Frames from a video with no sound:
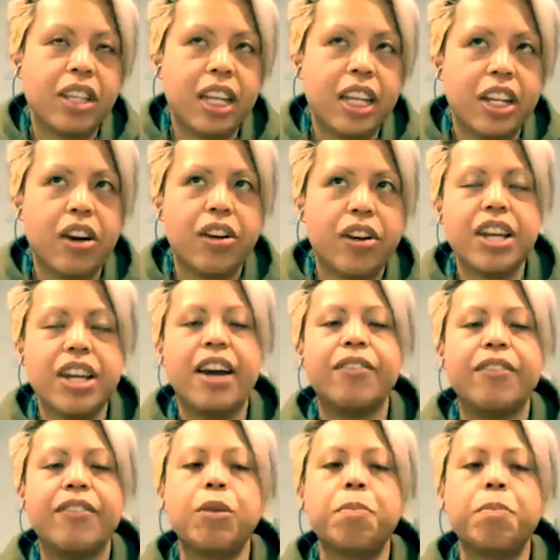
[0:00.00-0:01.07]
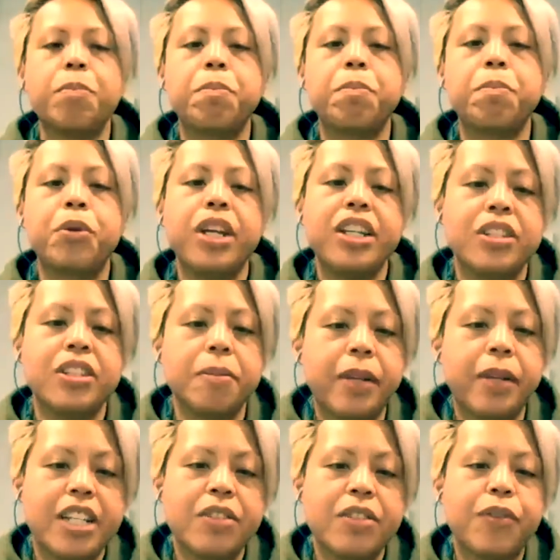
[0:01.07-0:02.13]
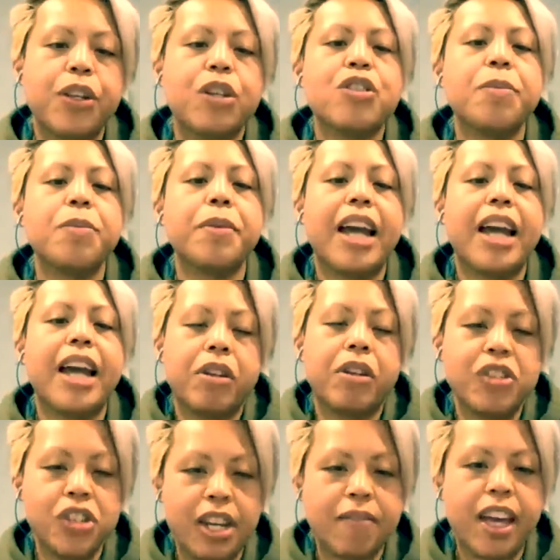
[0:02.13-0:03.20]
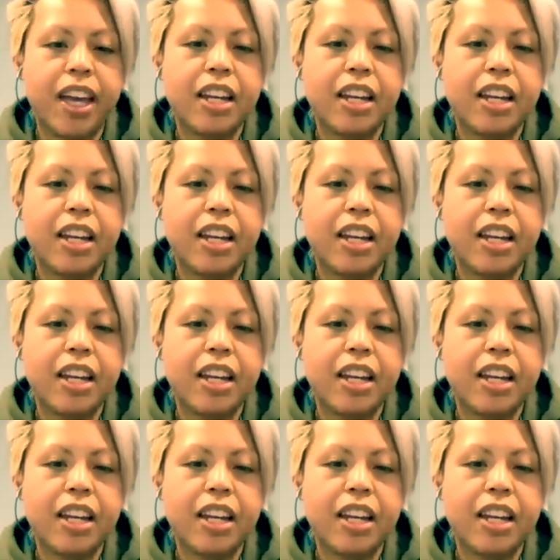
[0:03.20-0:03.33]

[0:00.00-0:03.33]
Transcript: going to have to put into place for you to be able to achieve that?